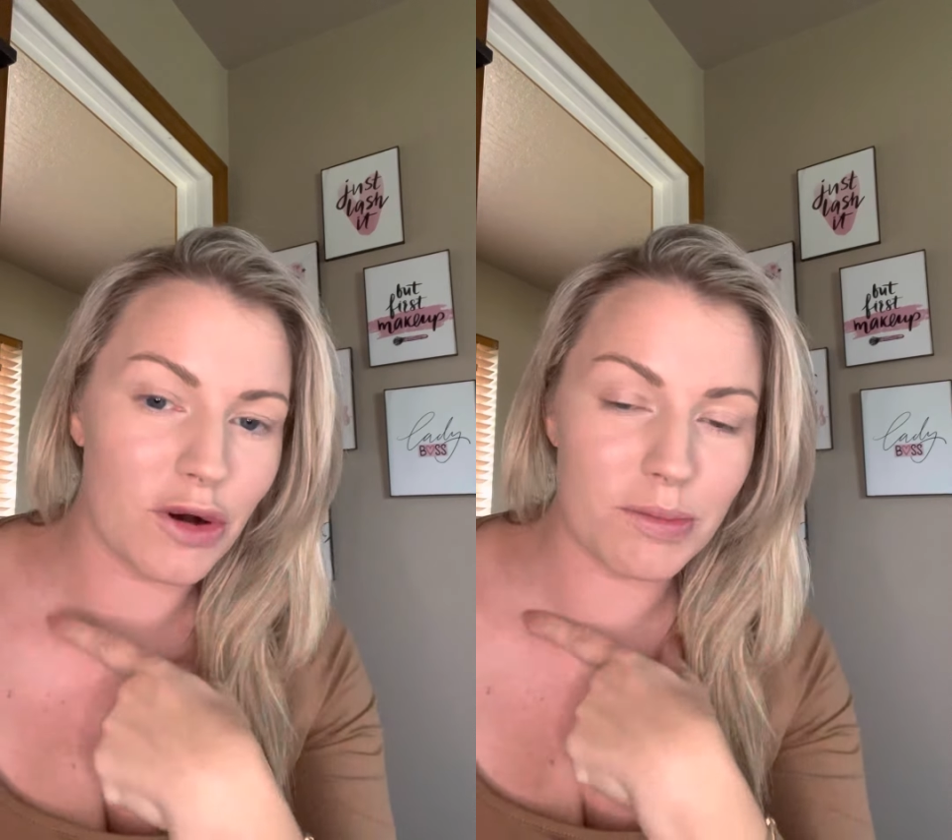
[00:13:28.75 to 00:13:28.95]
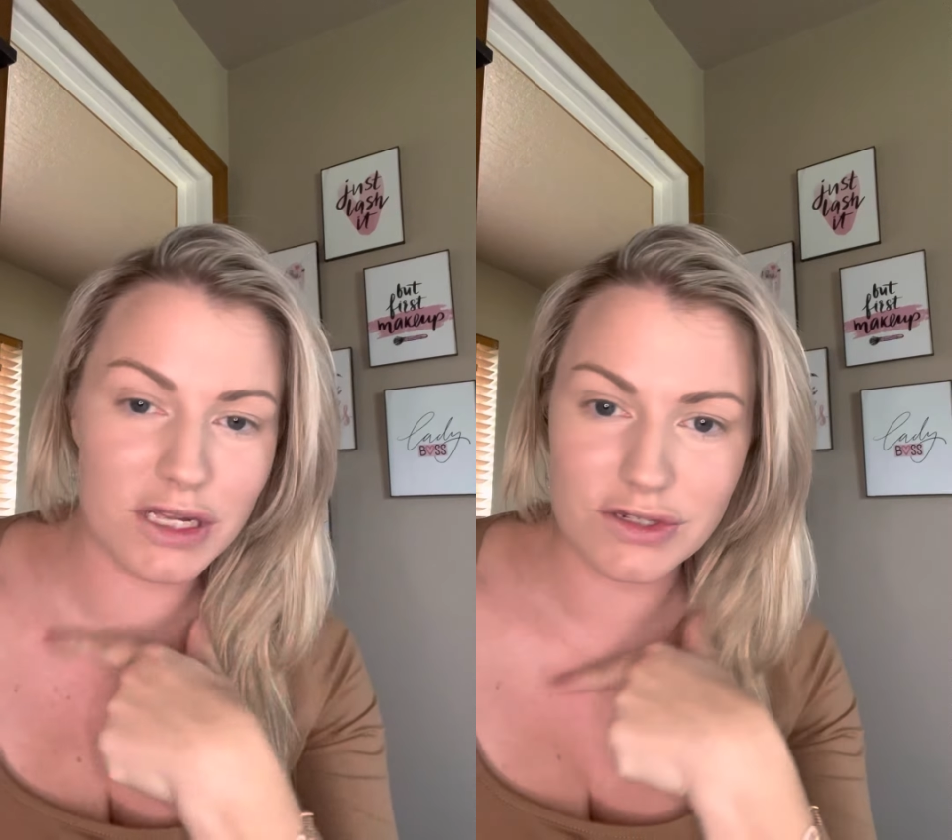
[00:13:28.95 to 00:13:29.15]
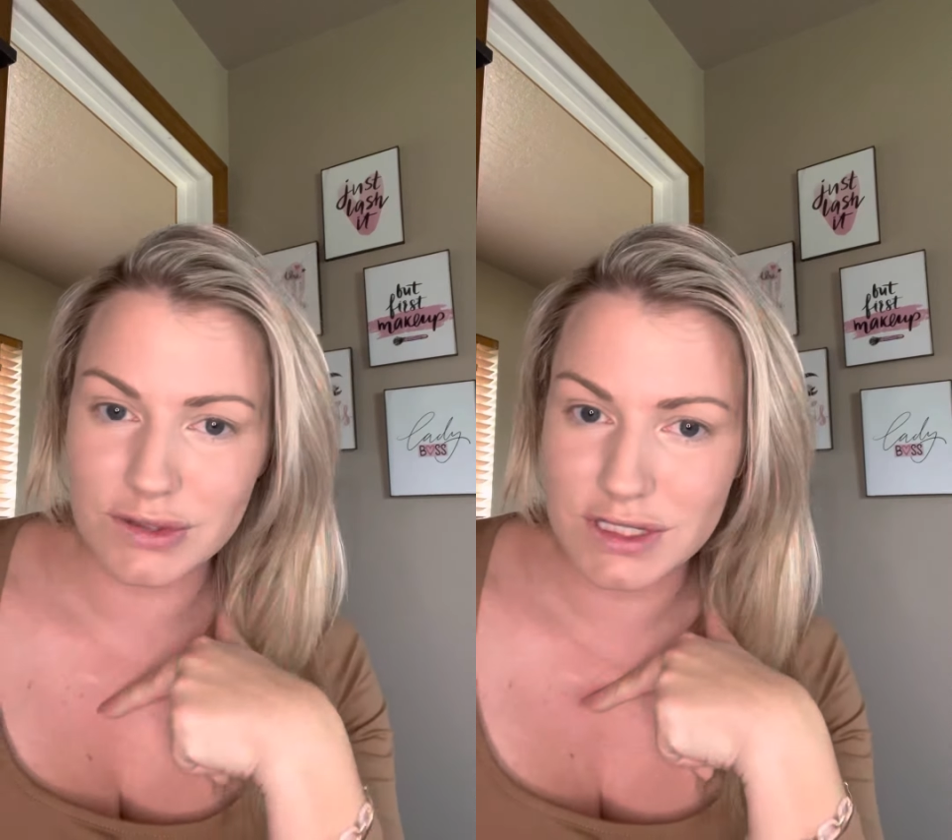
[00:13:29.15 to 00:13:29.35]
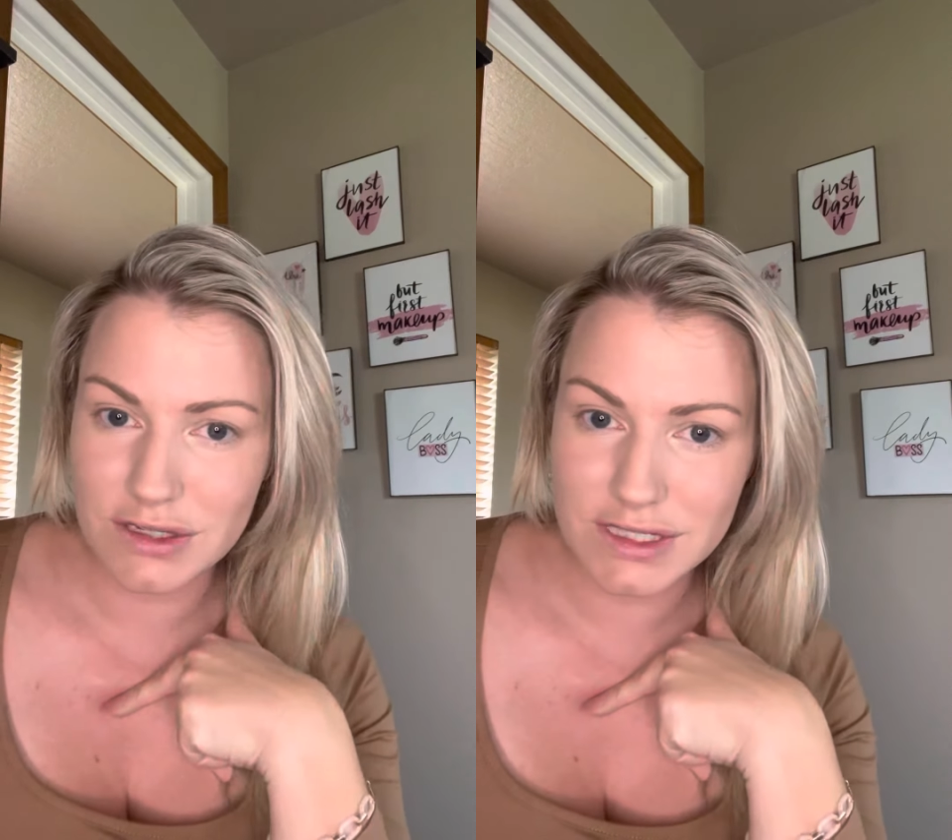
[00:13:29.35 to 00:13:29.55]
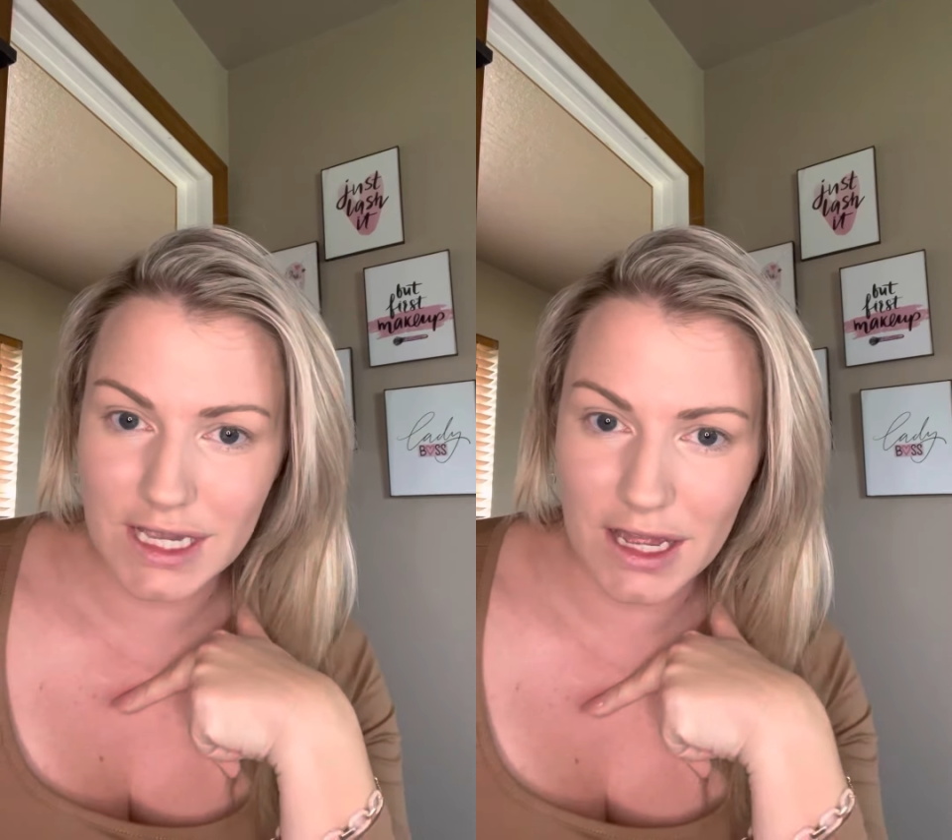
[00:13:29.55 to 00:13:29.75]
but you do still
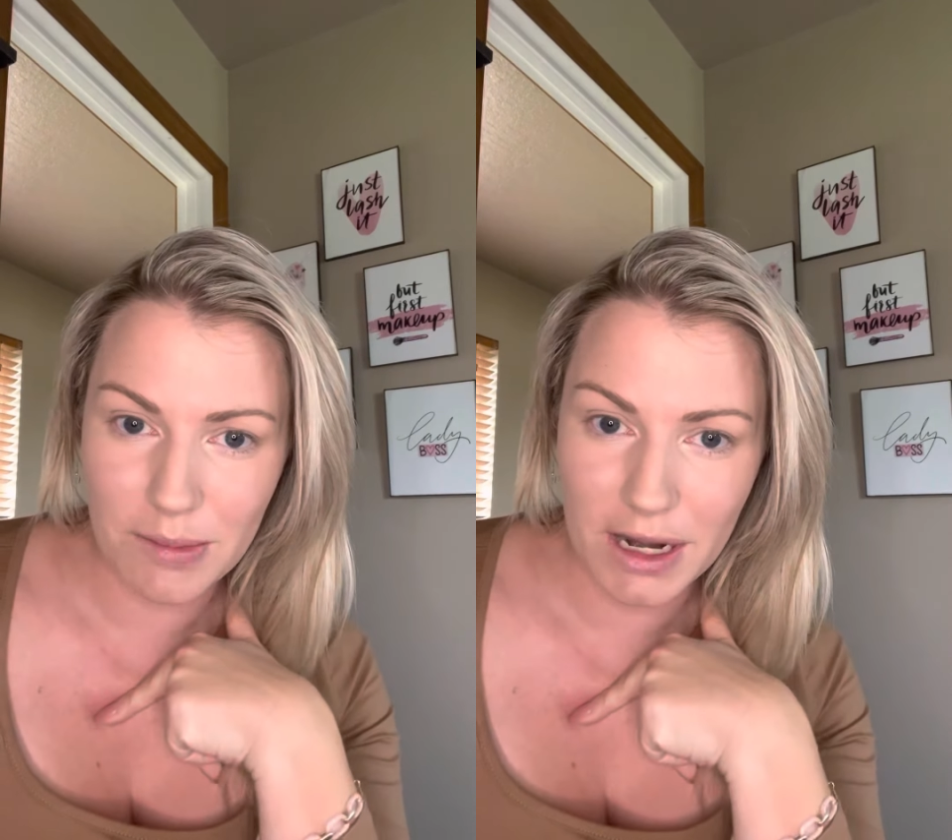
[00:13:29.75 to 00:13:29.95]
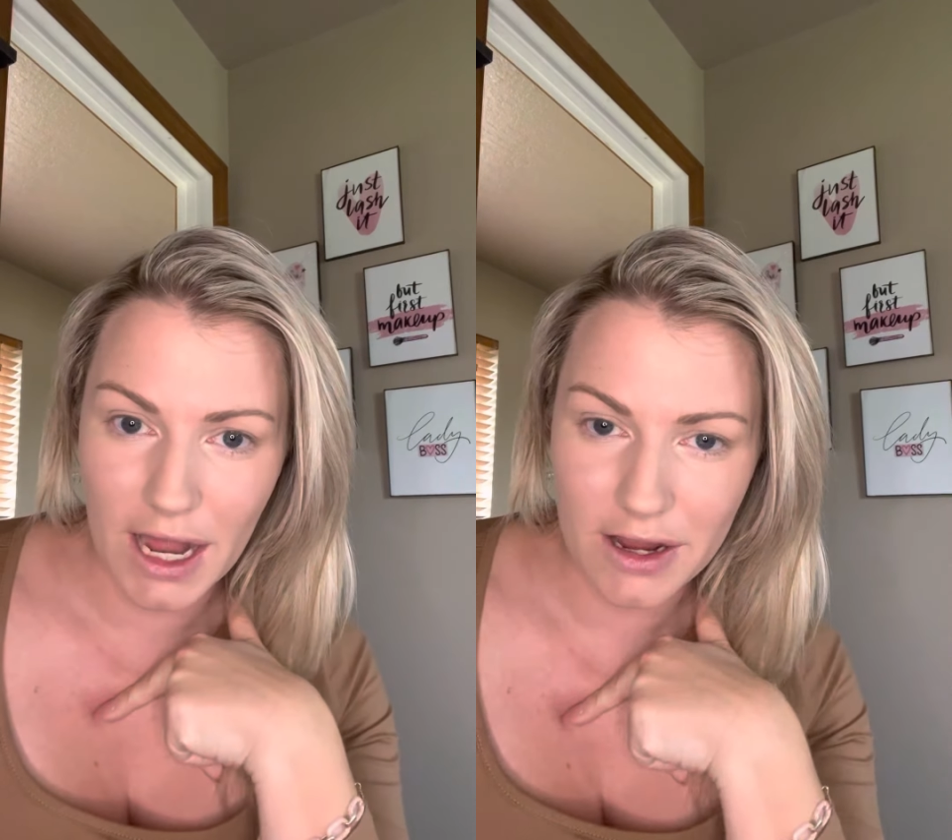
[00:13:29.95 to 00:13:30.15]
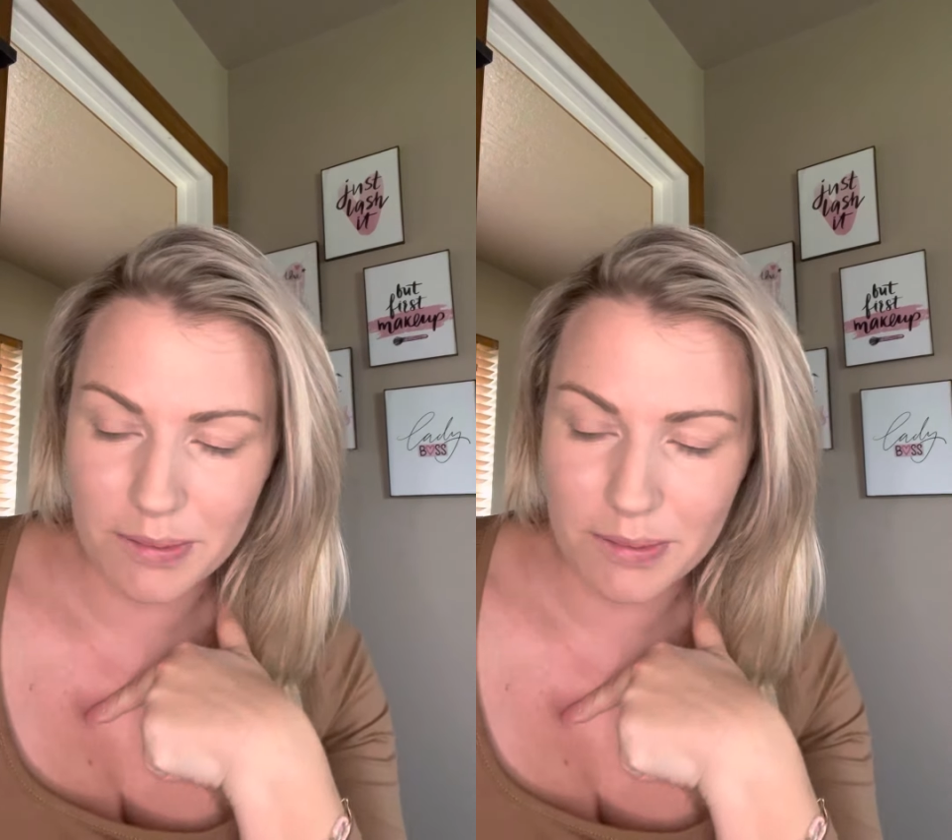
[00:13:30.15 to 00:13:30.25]
see it in my neck.